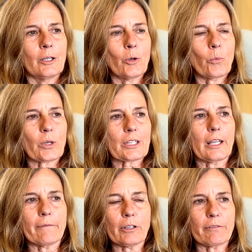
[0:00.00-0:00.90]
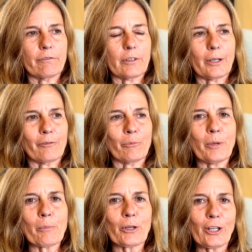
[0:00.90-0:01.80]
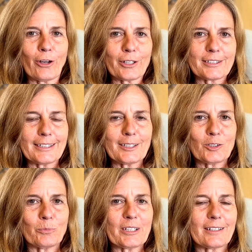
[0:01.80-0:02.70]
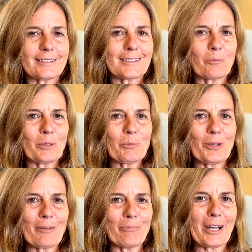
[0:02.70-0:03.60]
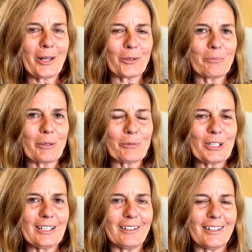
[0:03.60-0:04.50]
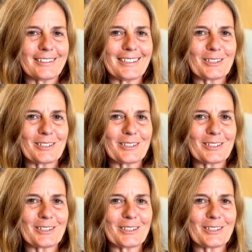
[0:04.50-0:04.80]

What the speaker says: what the level of memory loss is, because some people have mild memory loss, and that's